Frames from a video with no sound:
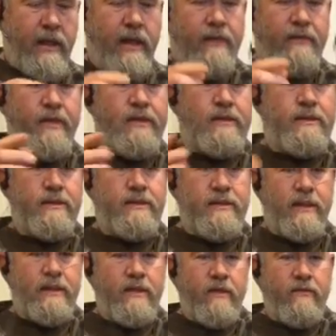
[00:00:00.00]
and this is
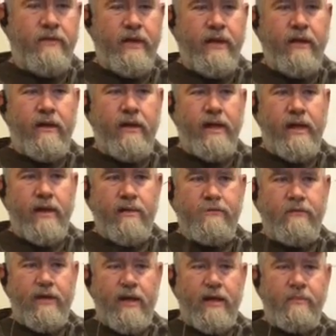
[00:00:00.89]
sitting over here kind
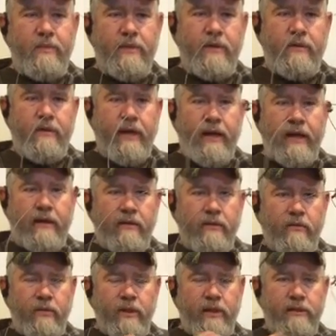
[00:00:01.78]
of flopping around,
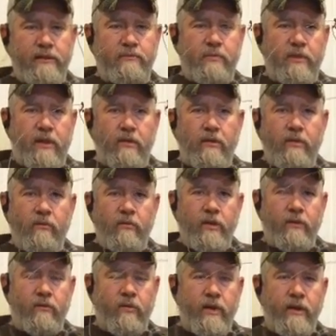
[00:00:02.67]
the wind's blowing,
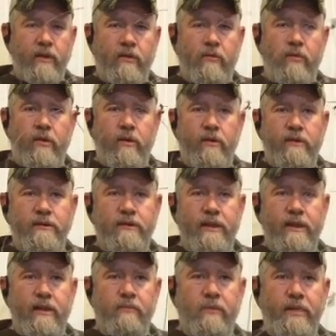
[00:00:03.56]
what in the world is
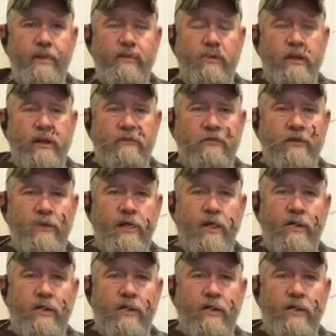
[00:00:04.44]
he going to be doing? If you